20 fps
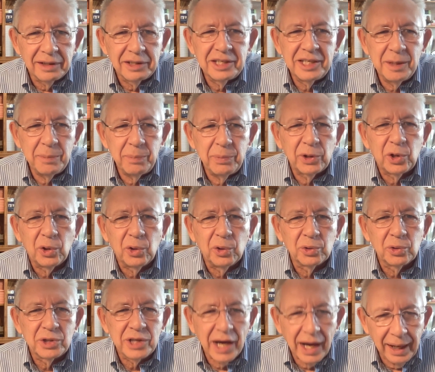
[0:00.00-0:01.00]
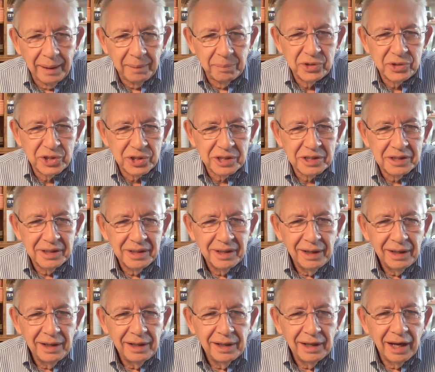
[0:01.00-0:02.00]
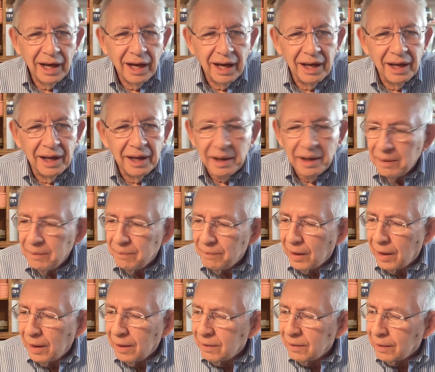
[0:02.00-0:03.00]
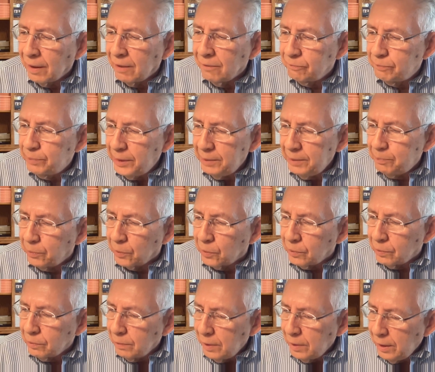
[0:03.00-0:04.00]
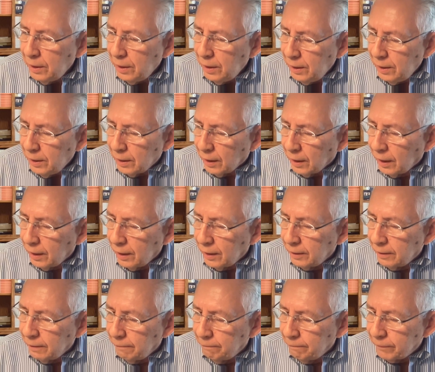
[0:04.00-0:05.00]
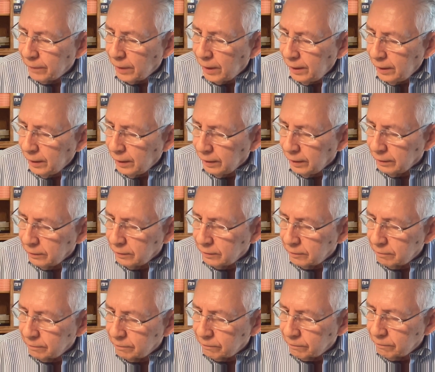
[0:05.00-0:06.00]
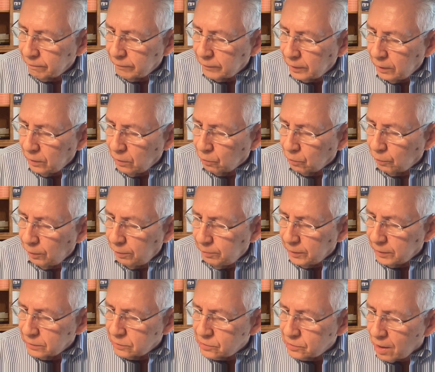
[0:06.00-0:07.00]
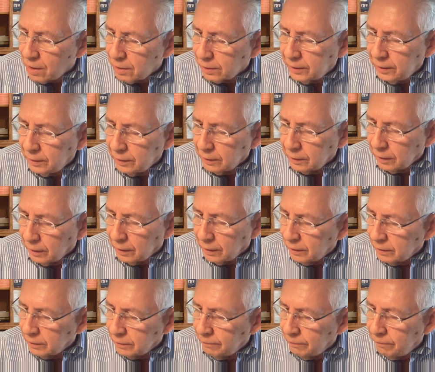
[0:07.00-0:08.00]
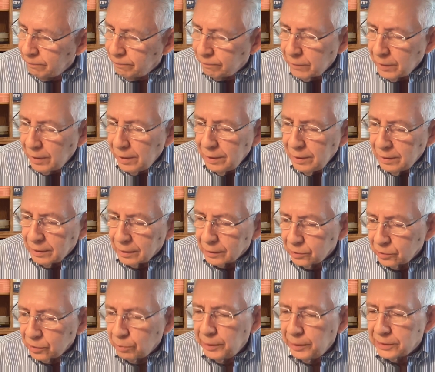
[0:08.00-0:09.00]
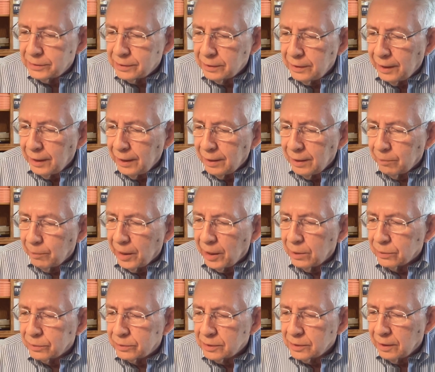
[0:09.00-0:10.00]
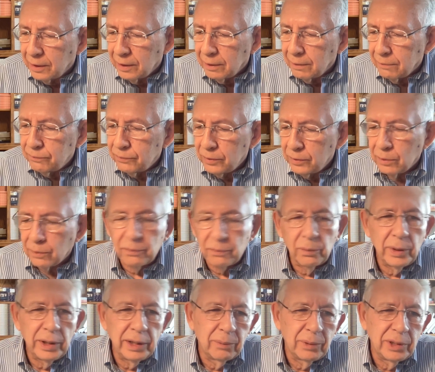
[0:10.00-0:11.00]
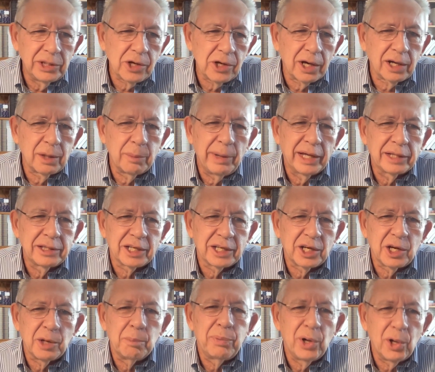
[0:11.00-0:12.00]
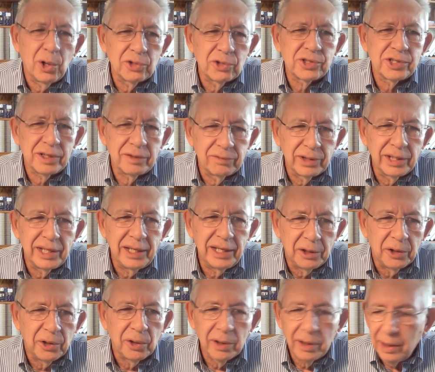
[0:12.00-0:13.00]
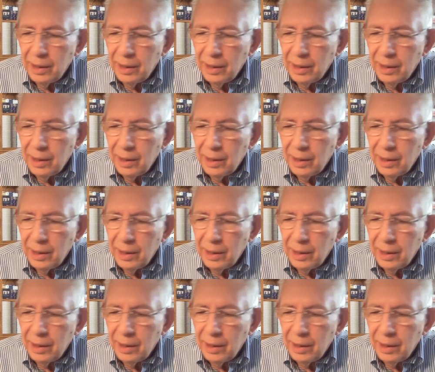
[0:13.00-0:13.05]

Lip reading: typical types of people. And, we've been talking a little bit today about, we talk about the compulsive leader.